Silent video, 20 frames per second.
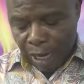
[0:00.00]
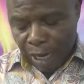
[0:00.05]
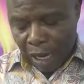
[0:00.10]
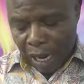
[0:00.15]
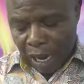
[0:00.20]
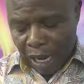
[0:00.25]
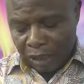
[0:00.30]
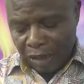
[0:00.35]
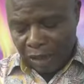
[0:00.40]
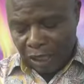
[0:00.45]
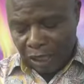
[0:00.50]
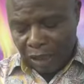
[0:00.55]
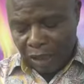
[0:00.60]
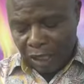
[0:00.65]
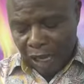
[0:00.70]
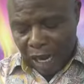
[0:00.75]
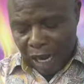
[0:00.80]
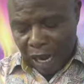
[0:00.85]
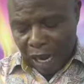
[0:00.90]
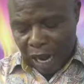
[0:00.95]
I said,
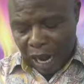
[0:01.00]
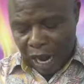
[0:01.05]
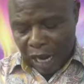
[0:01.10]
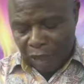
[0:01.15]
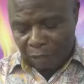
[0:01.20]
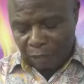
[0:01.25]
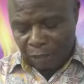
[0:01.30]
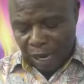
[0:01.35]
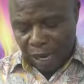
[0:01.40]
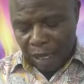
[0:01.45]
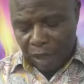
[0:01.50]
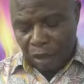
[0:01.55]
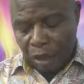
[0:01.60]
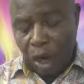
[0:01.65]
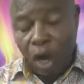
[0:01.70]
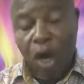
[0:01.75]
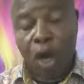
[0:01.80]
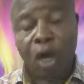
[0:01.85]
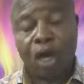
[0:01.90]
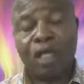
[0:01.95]
Thou art my
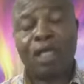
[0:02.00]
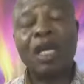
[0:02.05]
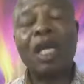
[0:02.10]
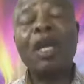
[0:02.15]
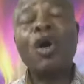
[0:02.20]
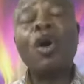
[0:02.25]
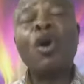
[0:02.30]
God.